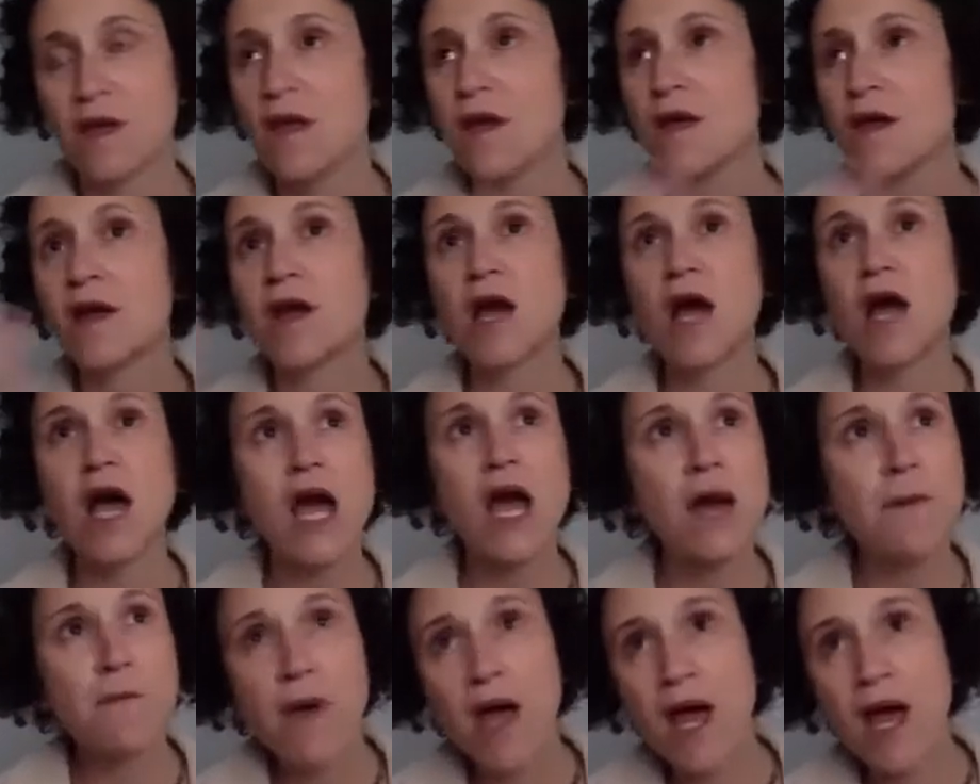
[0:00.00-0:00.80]

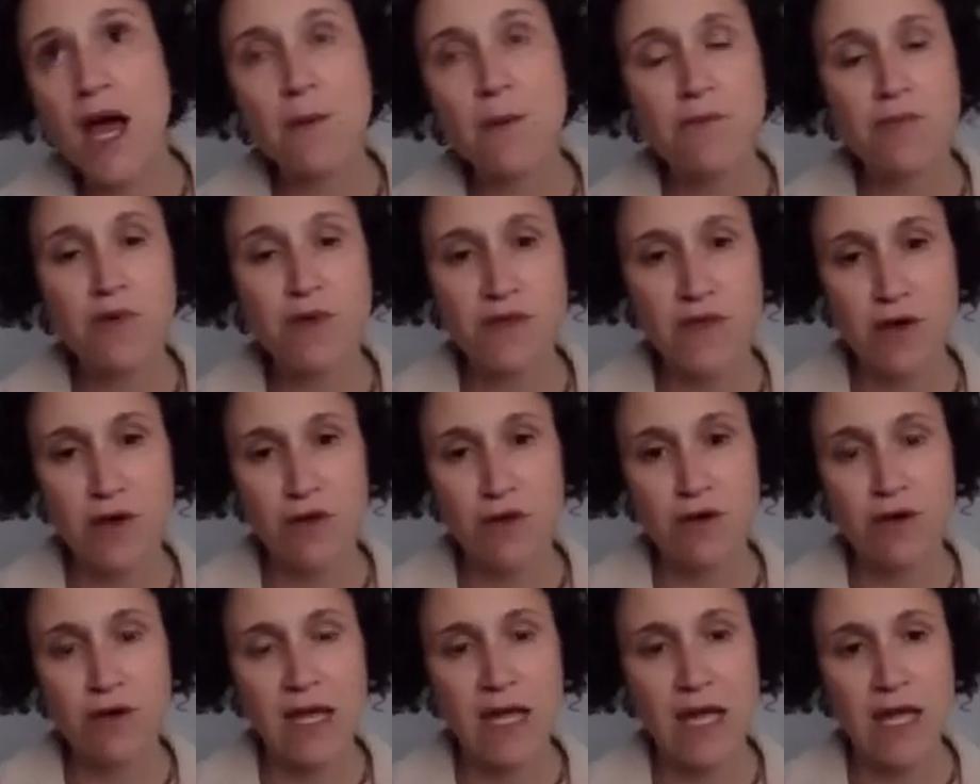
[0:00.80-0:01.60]
come up with a
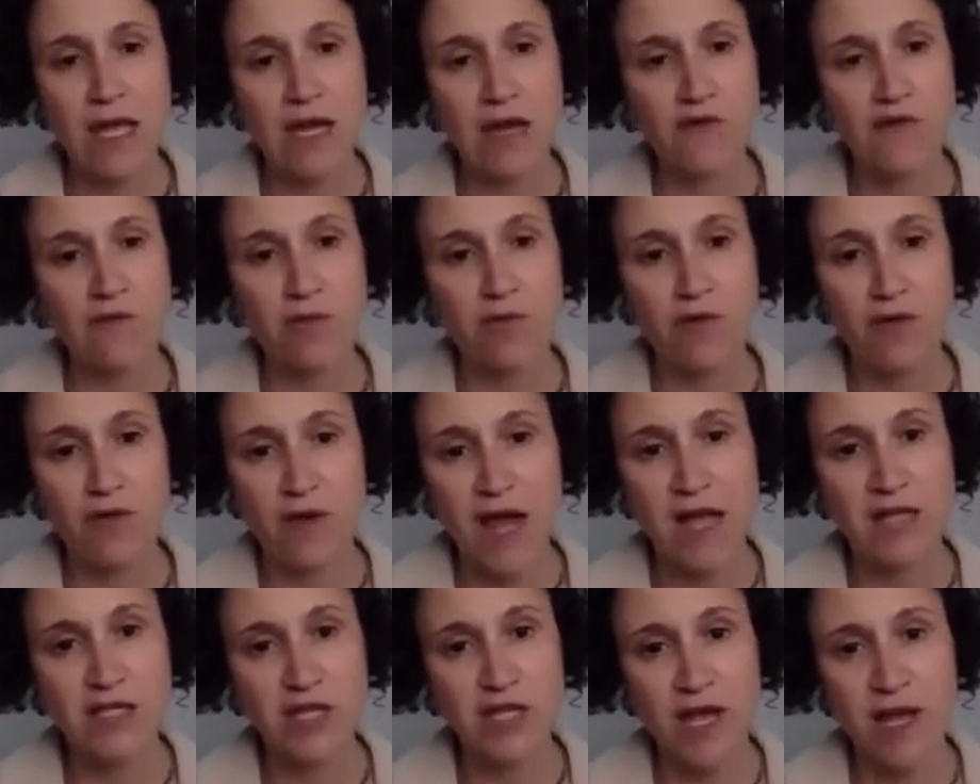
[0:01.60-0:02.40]
creative
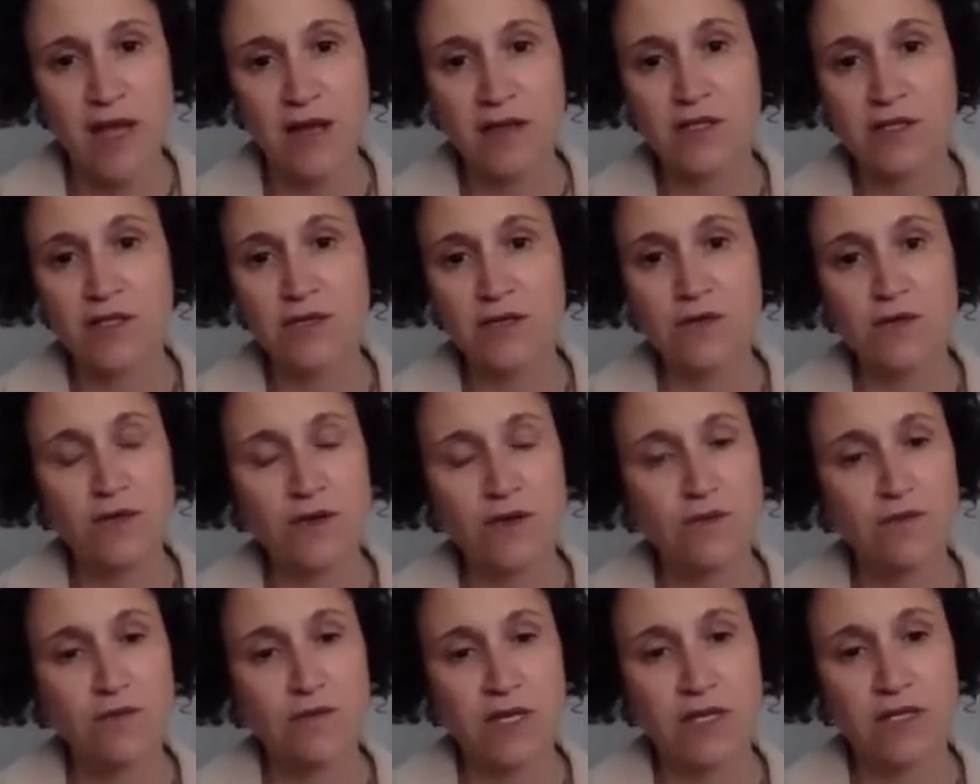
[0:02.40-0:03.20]
project, do
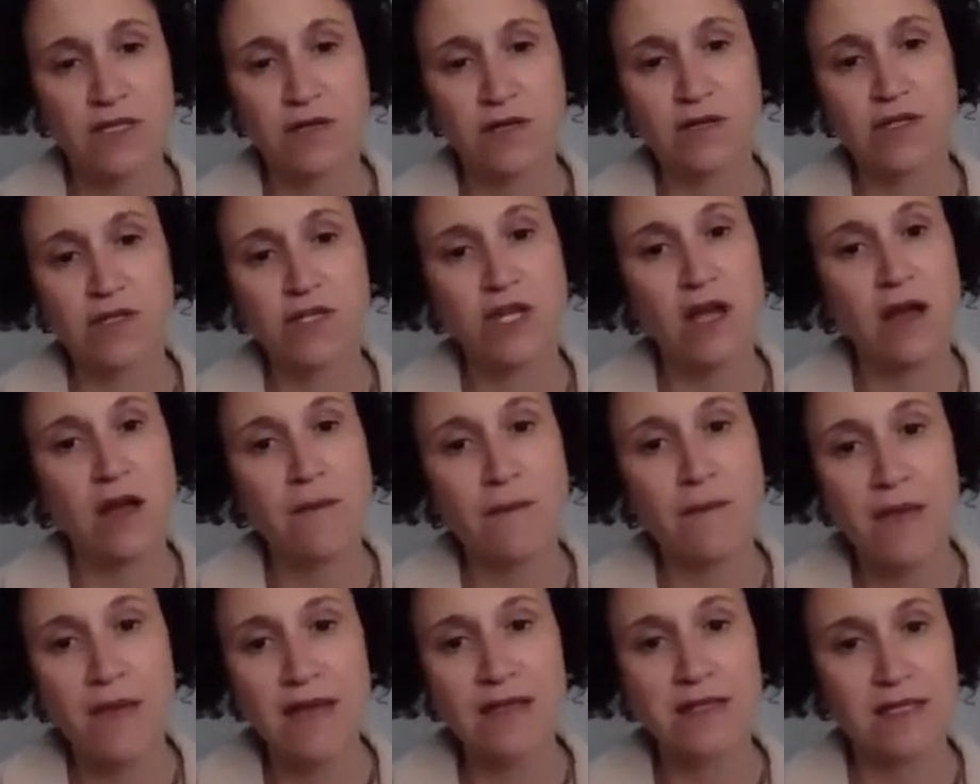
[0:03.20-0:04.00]
their research, come
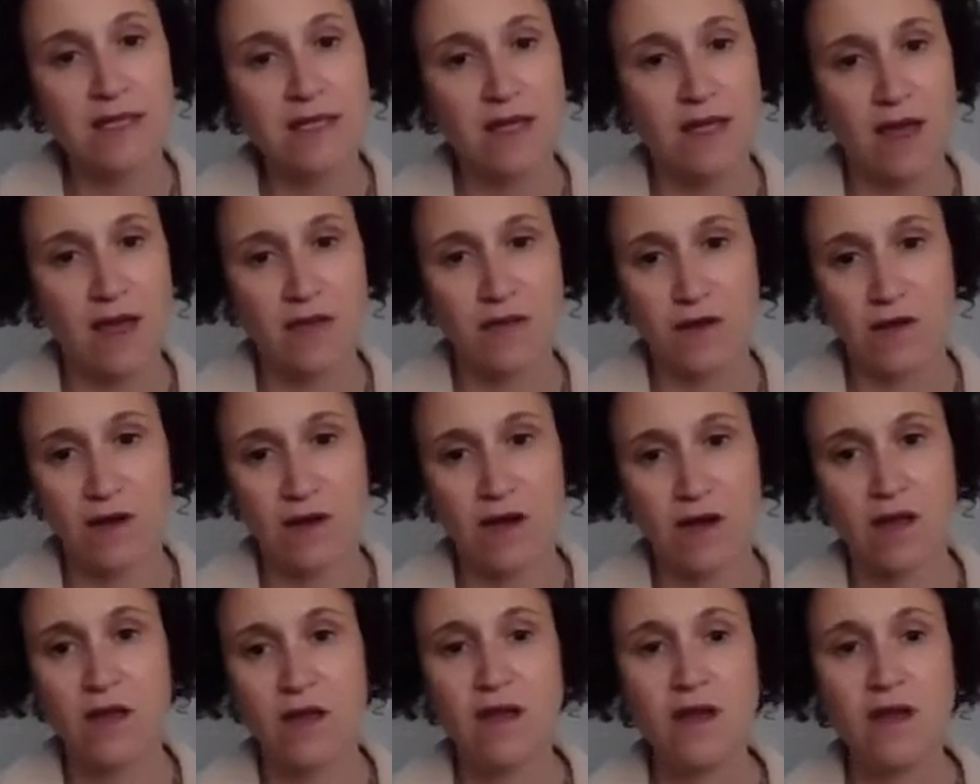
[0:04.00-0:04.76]
back together,